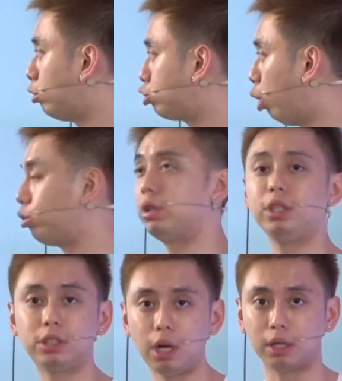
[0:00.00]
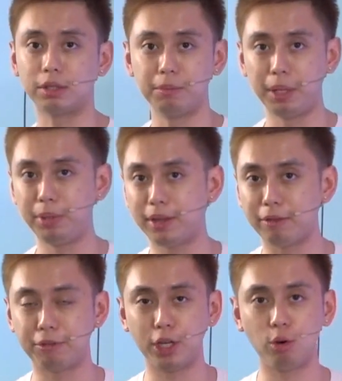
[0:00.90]
totally sucked. Maybe
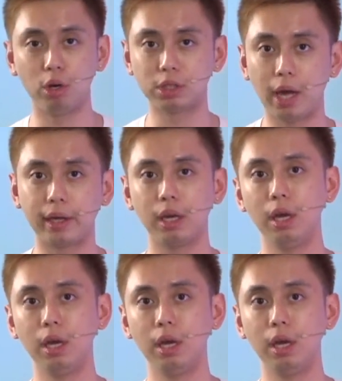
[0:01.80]
that video was like,